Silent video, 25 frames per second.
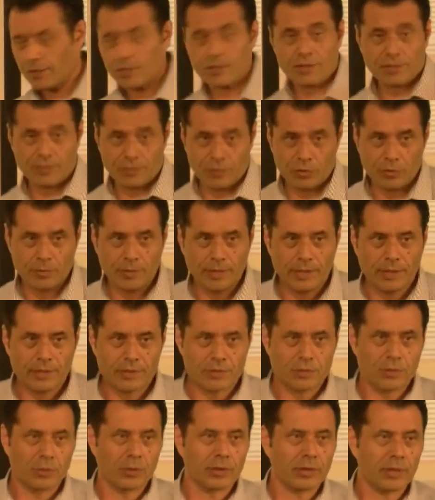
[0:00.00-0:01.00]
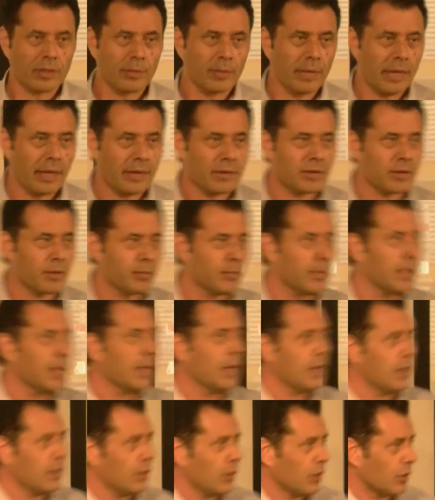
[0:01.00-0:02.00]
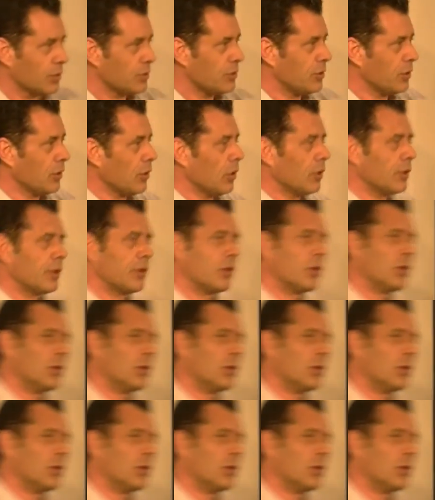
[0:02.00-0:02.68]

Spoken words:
just a few minutes talking about them, not too long at